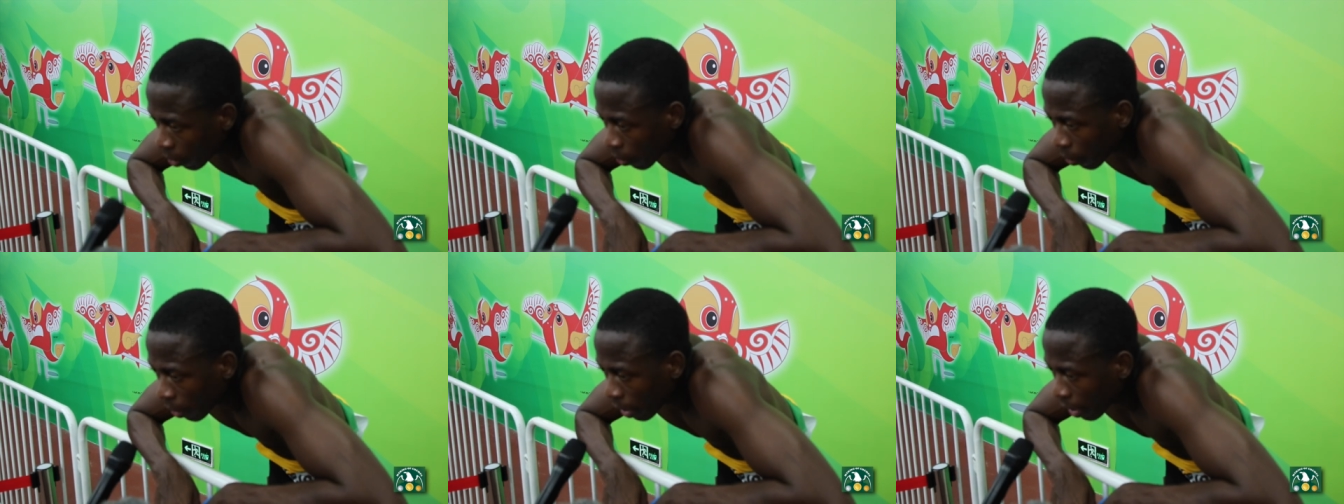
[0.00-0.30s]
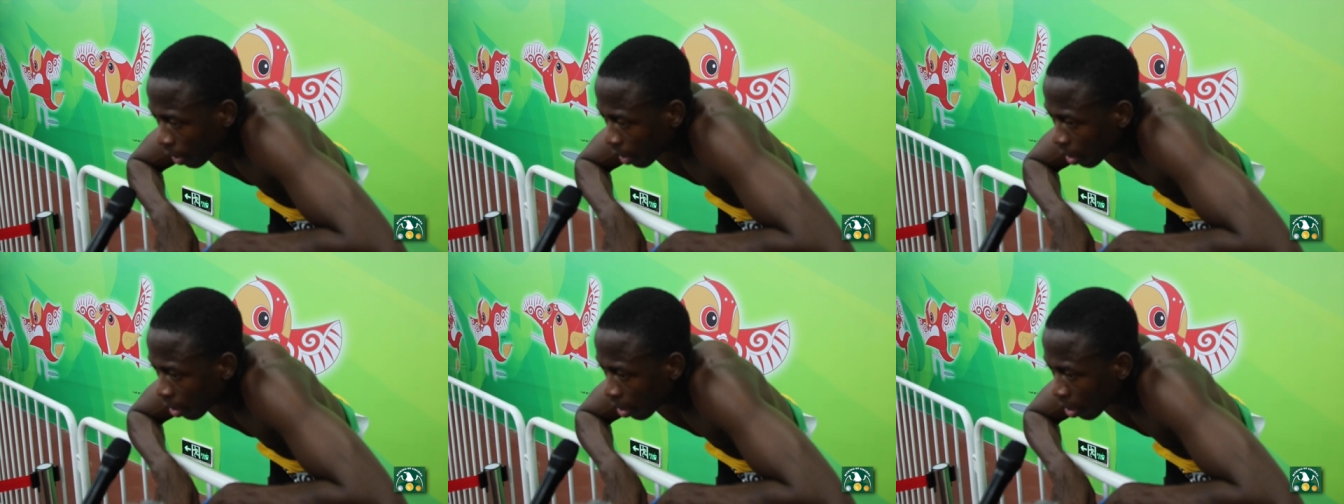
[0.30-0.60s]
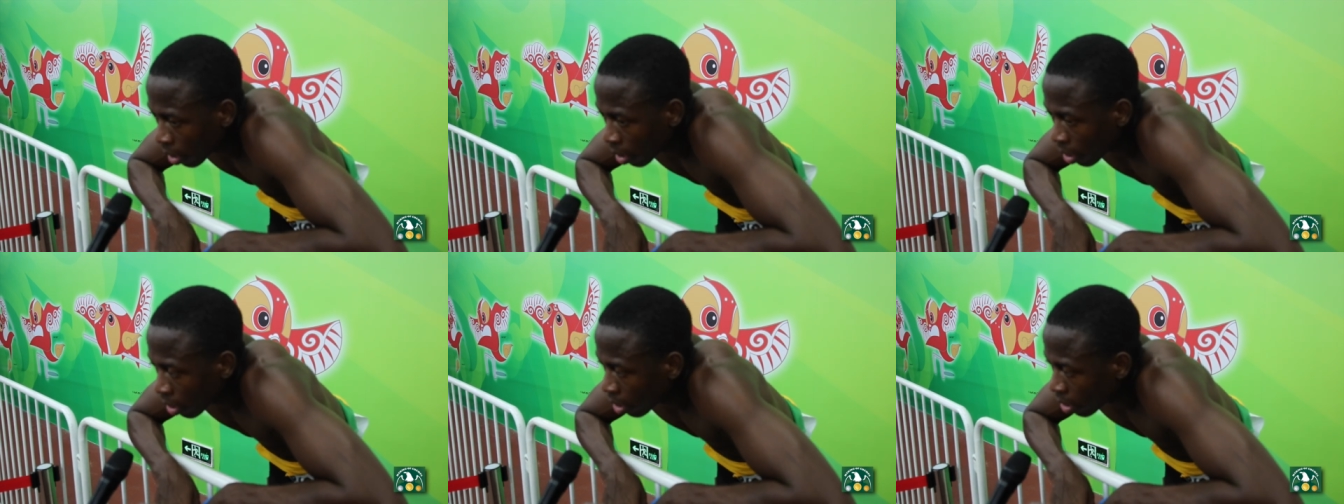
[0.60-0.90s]
Well,
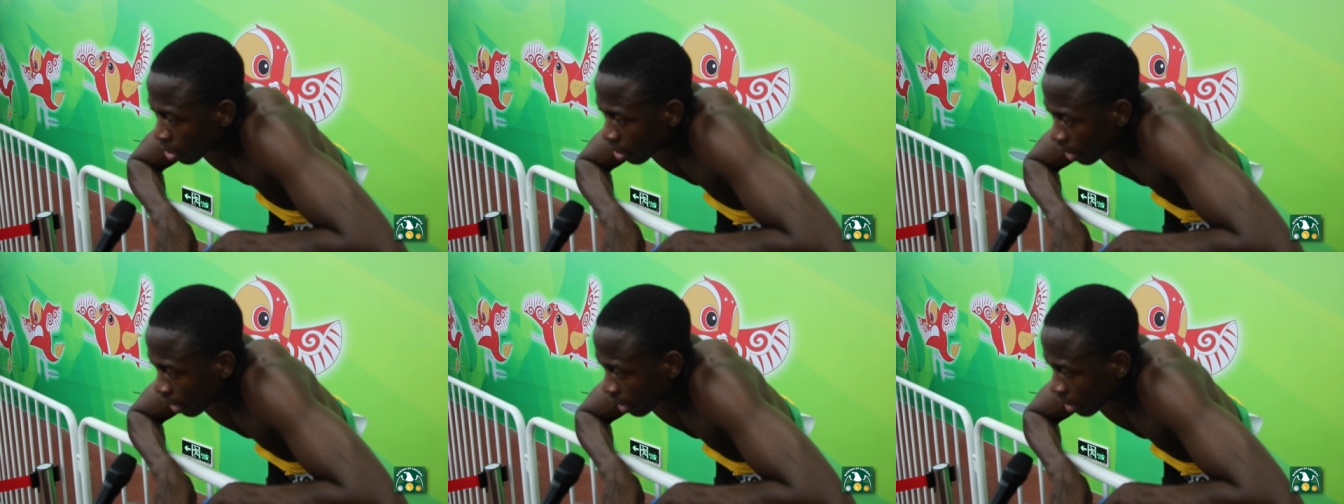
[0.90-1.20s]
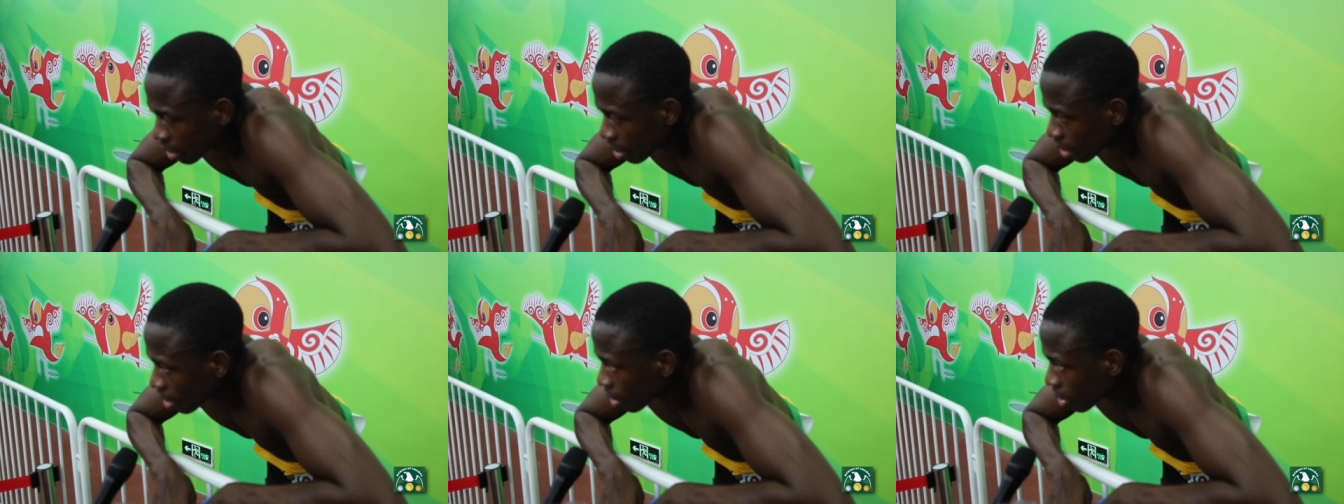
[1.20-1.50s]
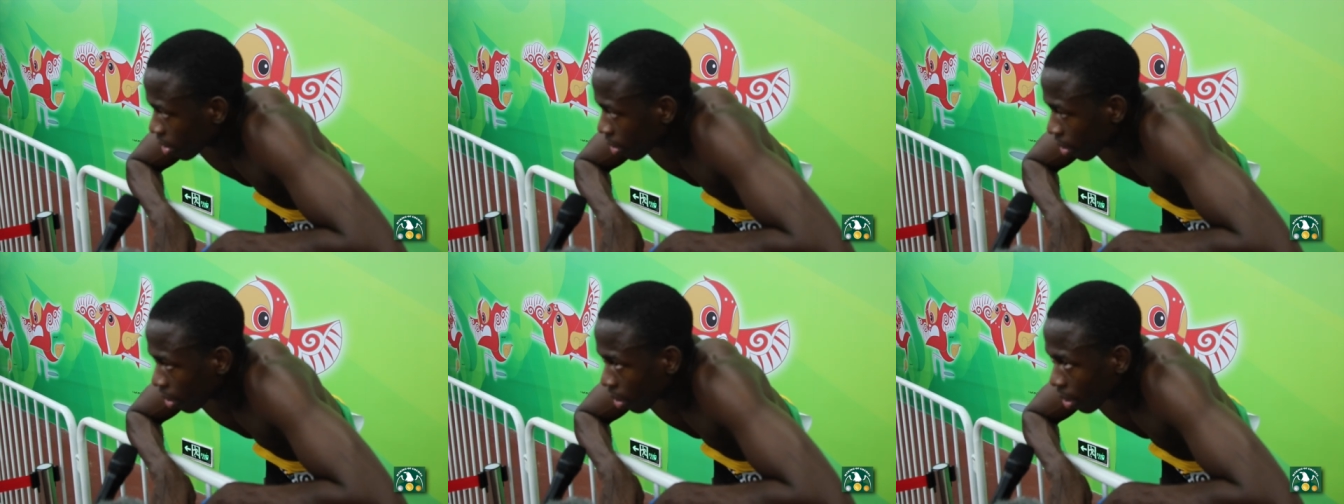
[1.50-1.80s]
yes,
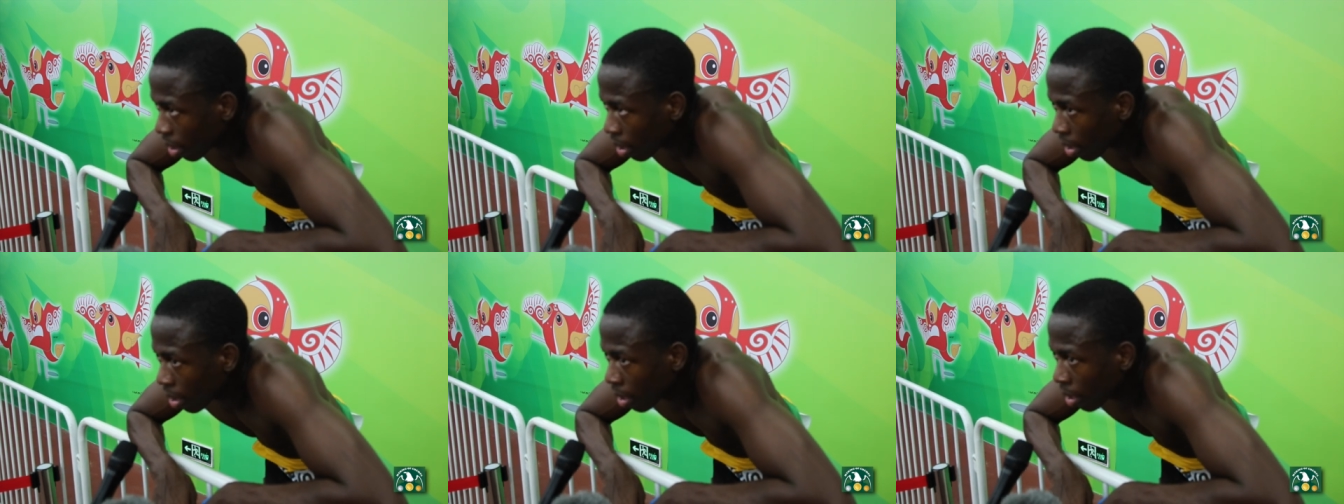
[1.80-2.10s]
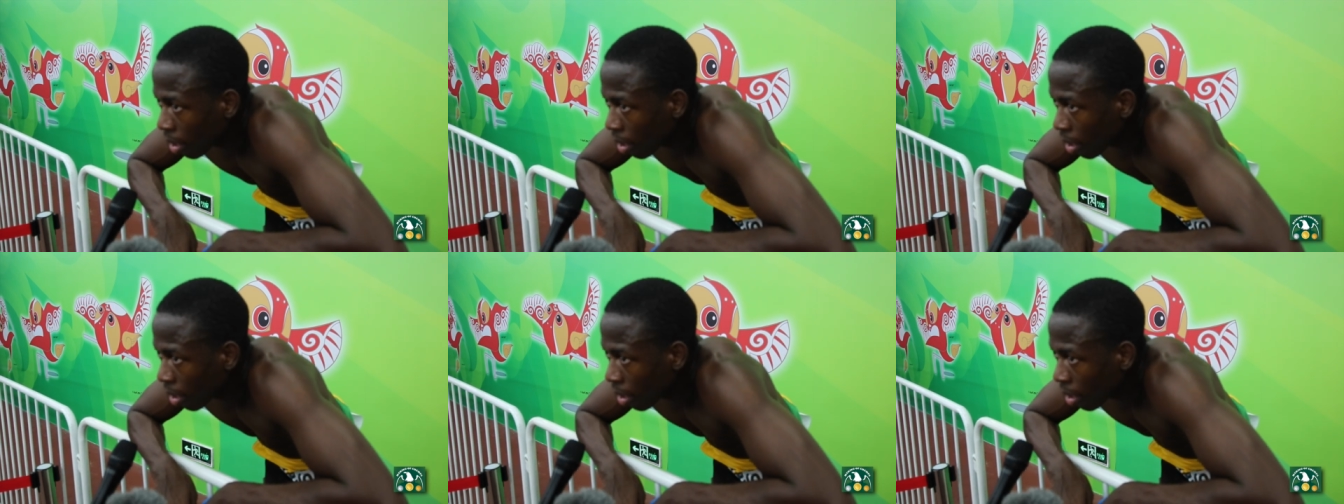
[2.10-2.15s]
to